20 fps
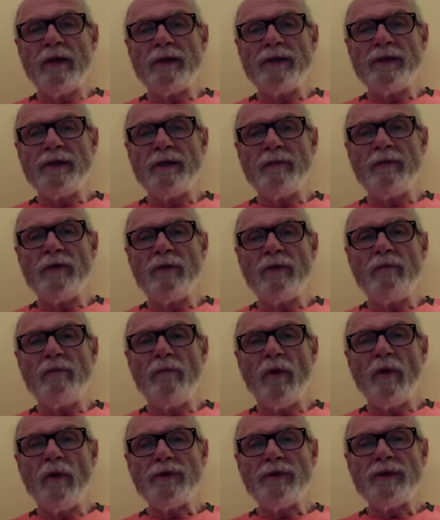some of the
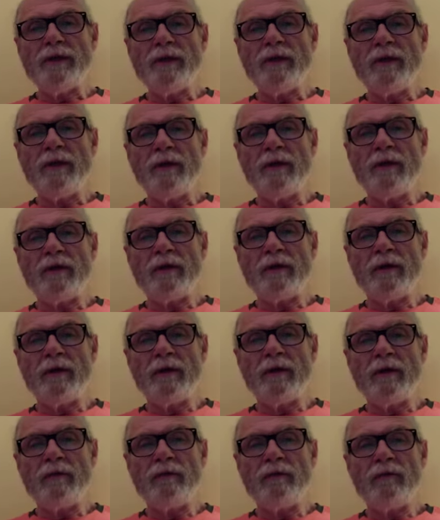most
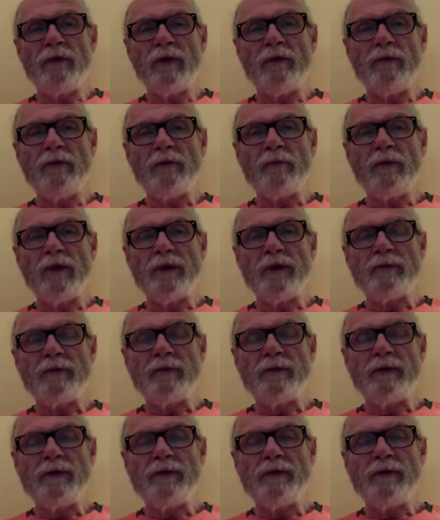frequent
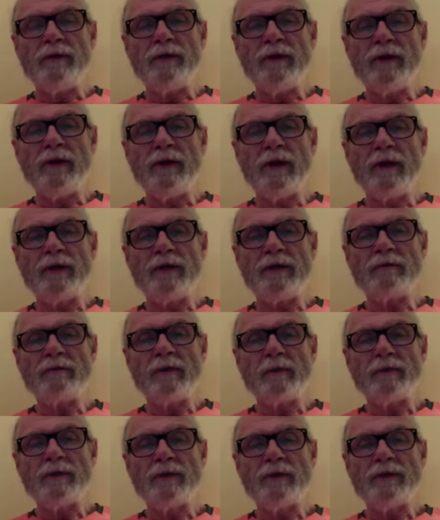placement
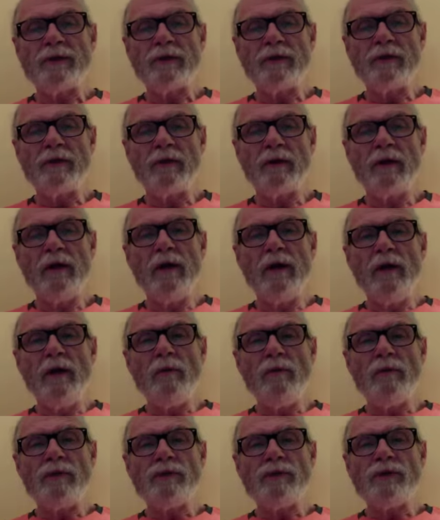disruptions occur
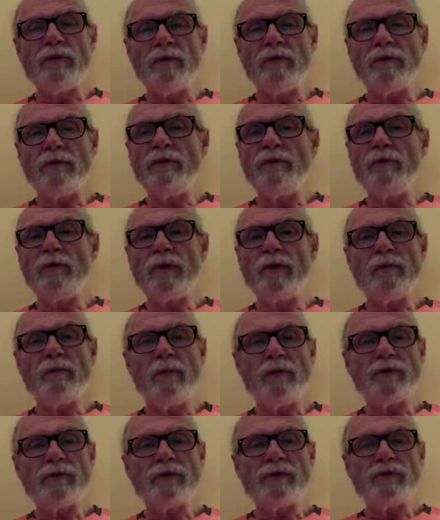with children who are the
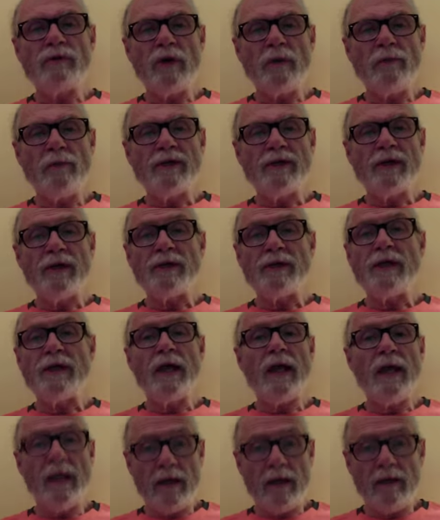most traumatized
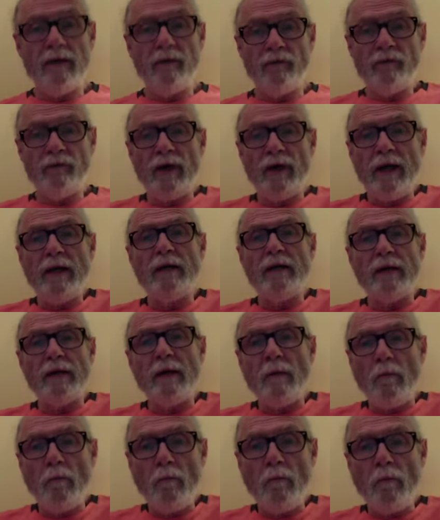and, frankly,
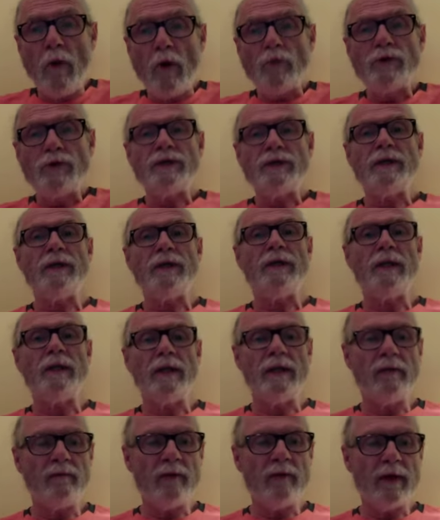most in
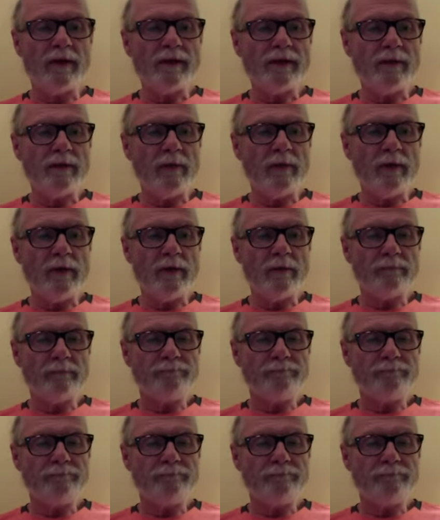need of that stability.